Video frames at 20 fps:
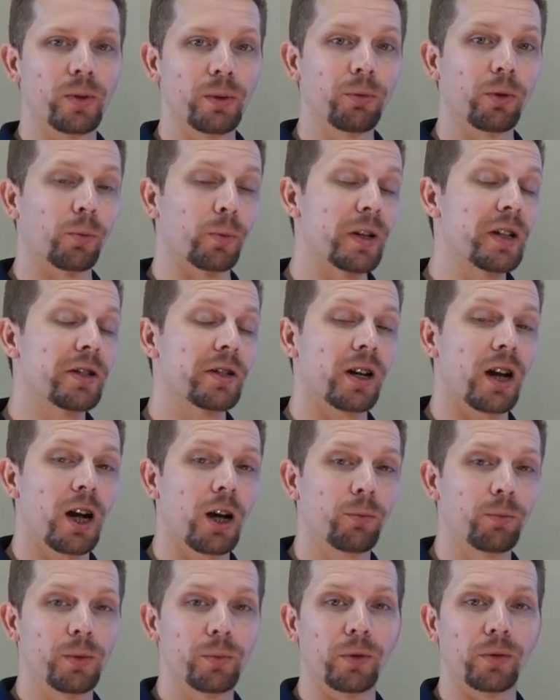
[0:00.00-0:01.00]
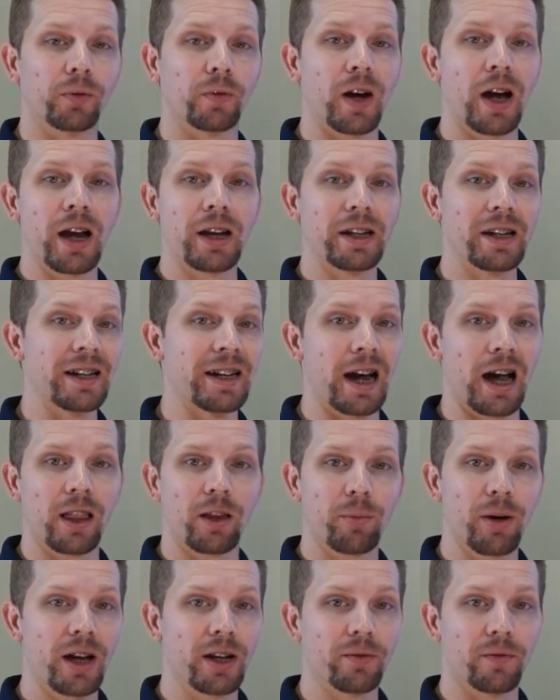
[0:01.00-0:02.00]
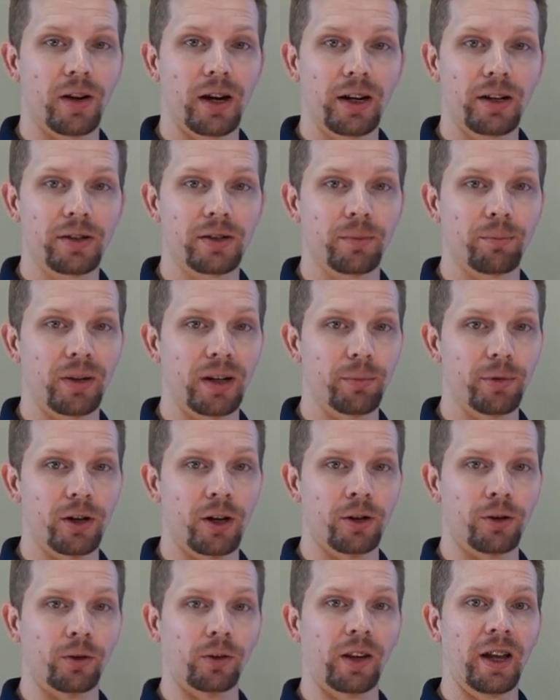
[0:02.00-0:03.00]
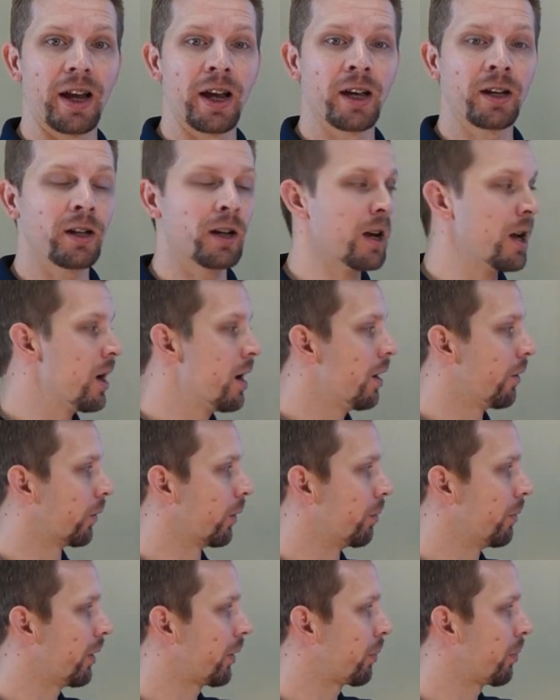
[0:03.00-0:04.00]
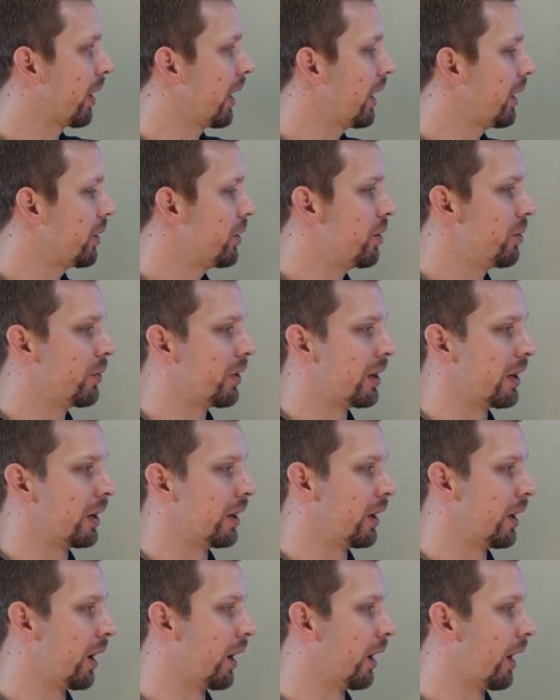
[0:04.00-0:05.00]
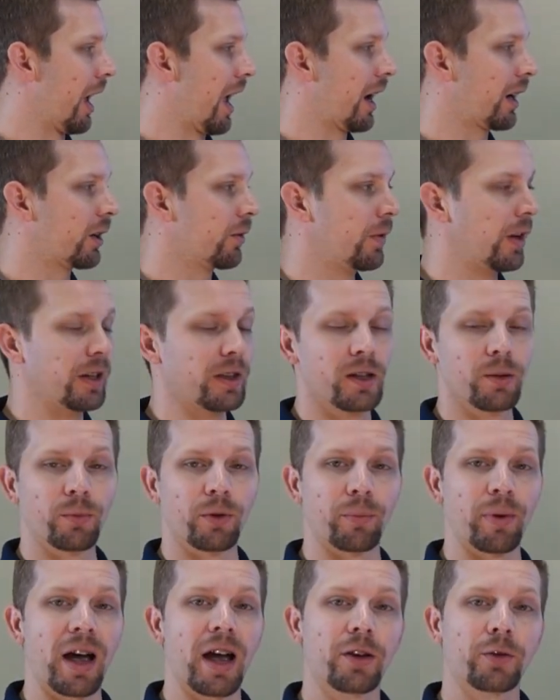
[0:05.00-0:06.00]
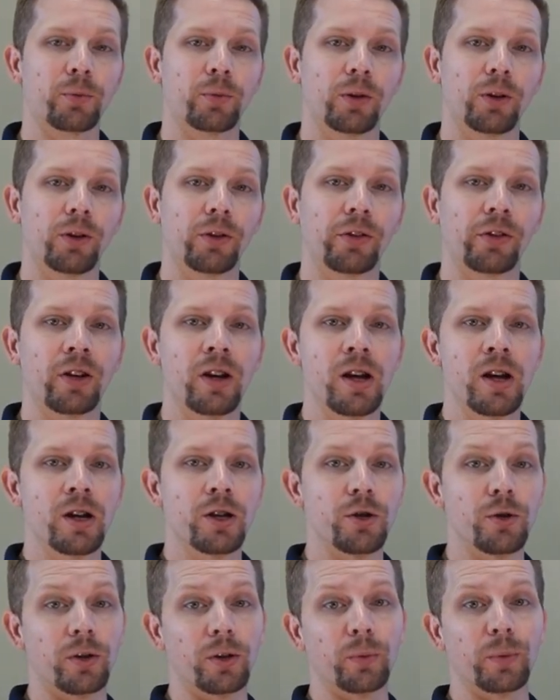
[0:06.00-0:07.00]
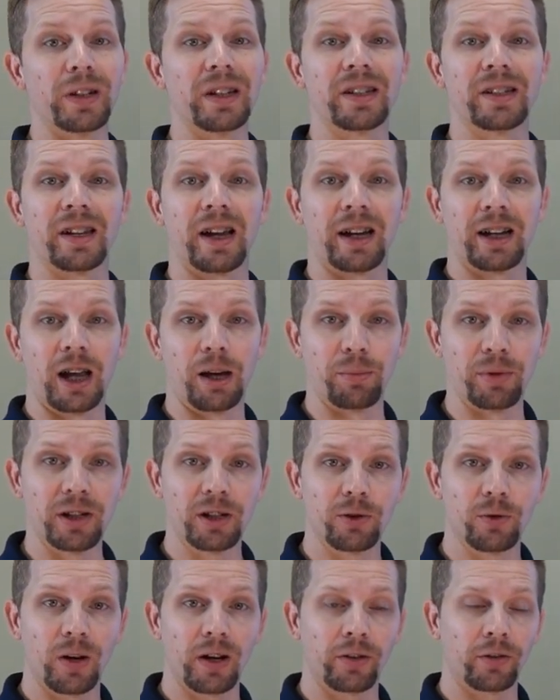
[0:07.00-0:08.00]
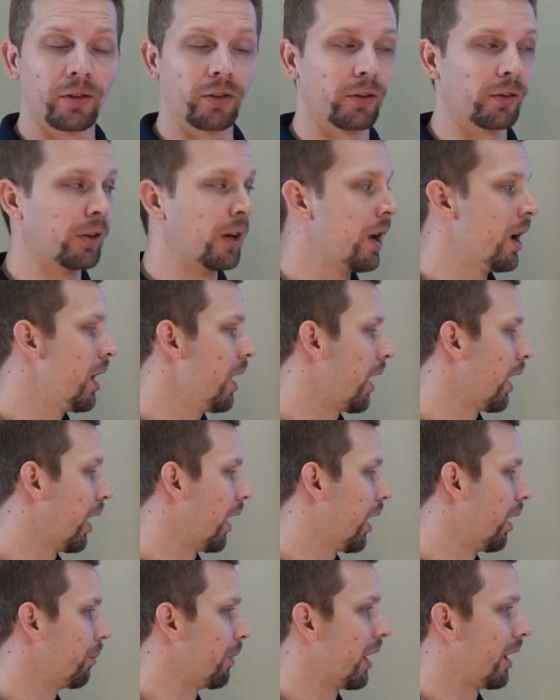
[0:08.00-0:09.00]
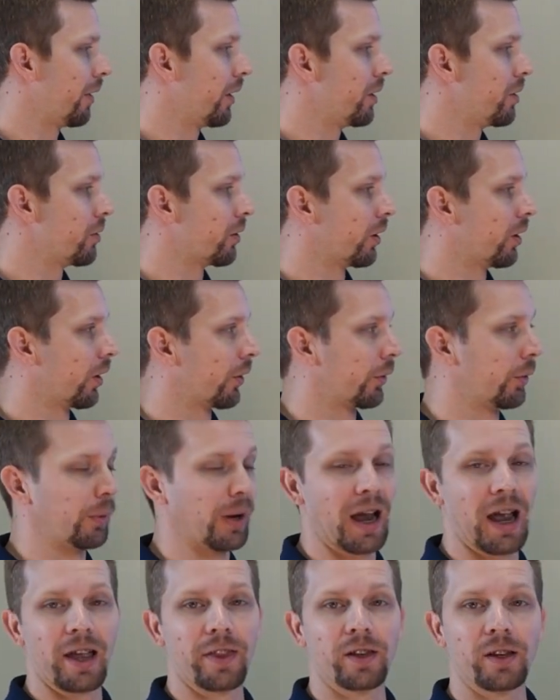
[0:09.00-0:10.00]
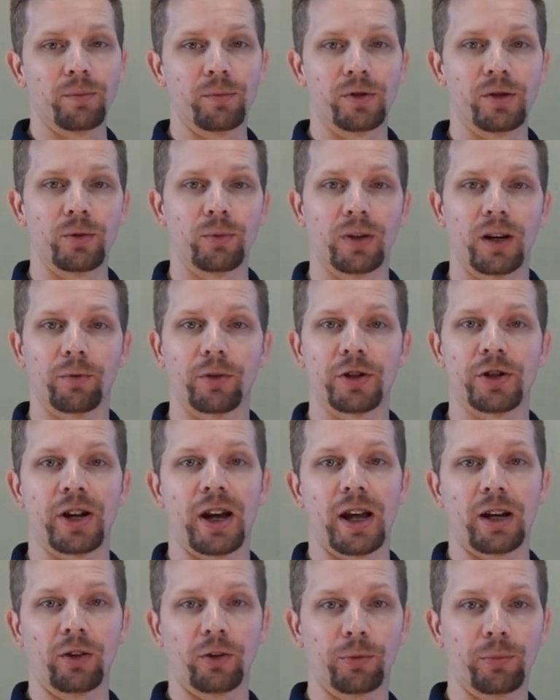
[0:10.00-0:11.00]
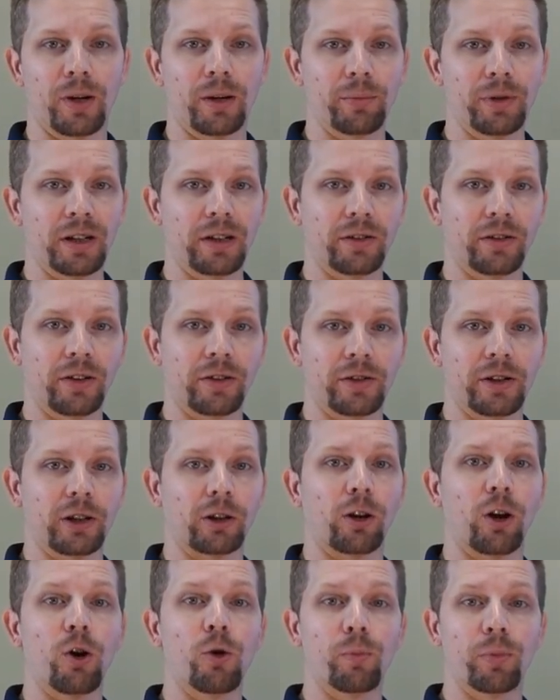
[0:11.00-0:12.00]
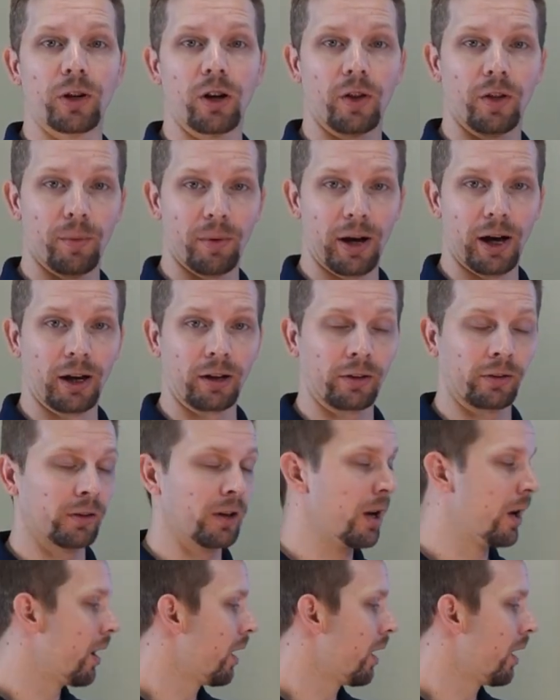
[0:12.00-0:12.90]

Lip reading: We will reach out, we will find any Alibi device that may be on your LAN. From this page, you can activate them with passwords, you can reassign IP addresses, and then you can also add them to whatever channels may be existing or open on the box.